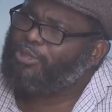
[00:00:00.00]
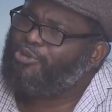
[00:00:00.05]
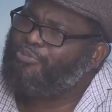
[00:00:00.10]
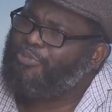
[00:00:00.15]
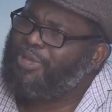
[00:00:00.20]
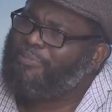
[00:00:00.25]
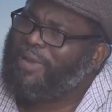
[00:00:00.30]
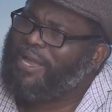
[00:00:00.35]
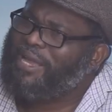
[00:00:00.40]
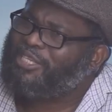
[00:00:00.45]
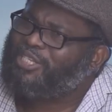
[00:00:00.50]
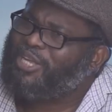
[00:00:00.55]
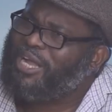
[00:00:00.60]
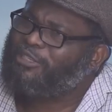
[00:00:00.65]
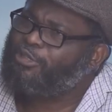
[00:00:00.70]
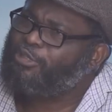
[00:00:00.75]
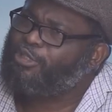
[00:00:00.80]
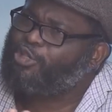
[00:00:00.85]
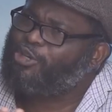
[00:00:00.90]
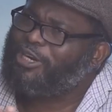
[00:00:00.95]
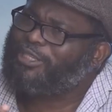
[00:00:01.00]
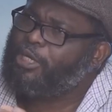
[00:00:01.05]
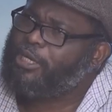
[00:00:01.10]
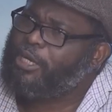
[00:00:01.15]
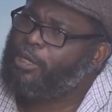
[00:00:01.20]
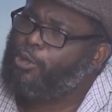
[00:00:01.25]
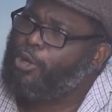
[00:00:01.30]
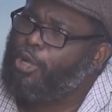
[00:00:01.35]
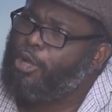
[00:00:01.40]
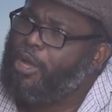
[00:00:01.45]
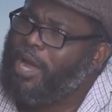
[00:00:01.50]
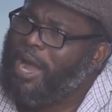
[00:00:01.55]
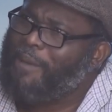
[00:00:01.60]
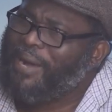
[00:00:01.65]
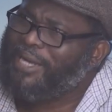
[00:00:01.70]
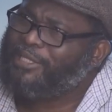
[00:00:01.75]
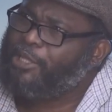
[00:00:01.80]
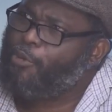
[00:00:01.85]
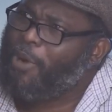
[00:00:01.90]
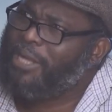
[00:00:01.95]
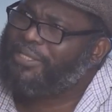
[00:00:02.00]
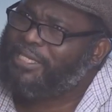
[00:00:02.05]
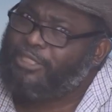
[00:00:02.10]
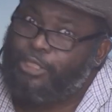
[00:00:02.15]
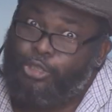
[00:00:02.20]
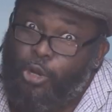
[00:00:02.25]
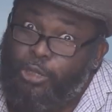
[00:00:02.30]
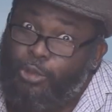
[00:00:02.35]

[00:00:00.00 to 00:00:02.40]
do you mean by his health is critical? Am I the one that is